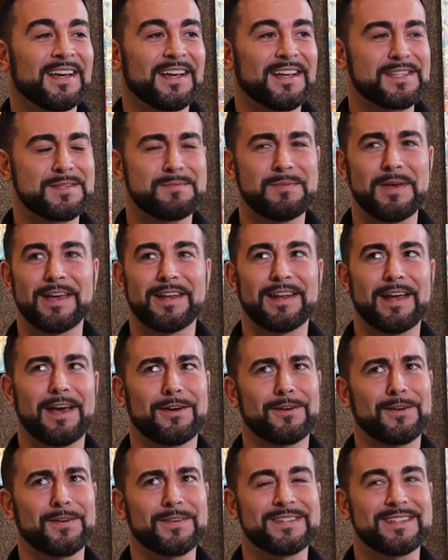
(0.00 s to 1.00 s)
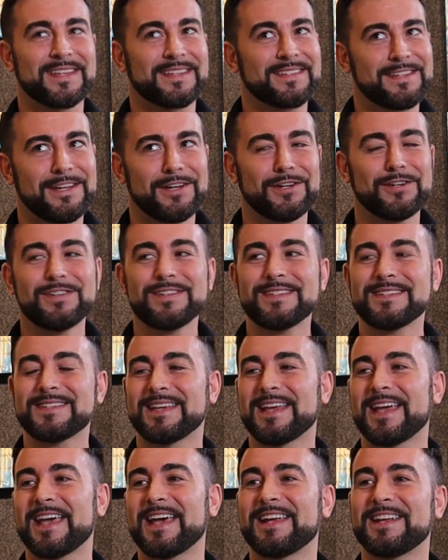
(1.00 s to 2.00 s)
it's been, 6 years,
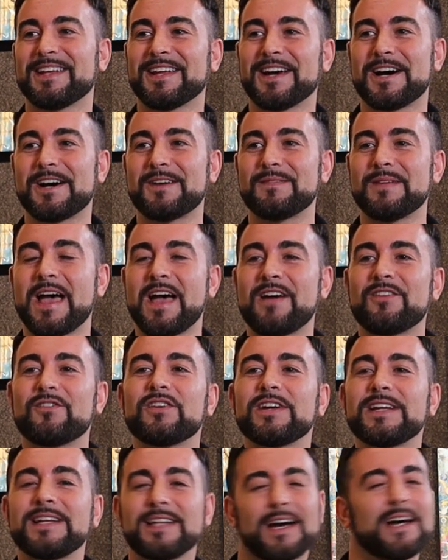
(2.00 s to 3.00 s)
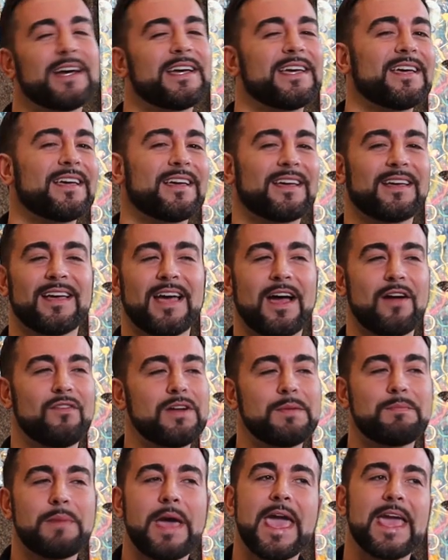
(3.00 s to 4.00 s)
and every night,
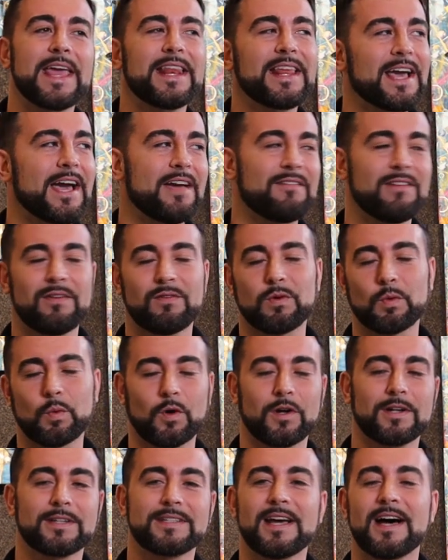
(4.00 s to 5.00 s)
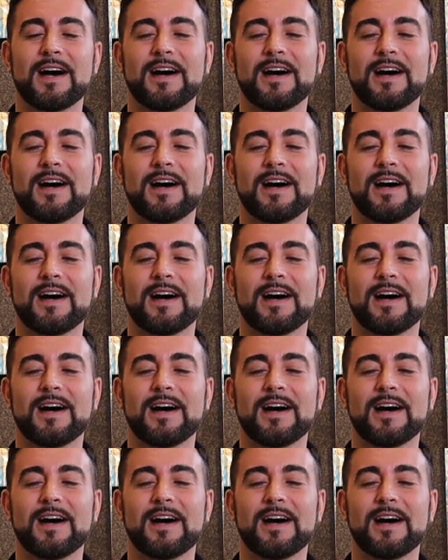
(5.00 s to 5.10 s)
every painting I've ever worked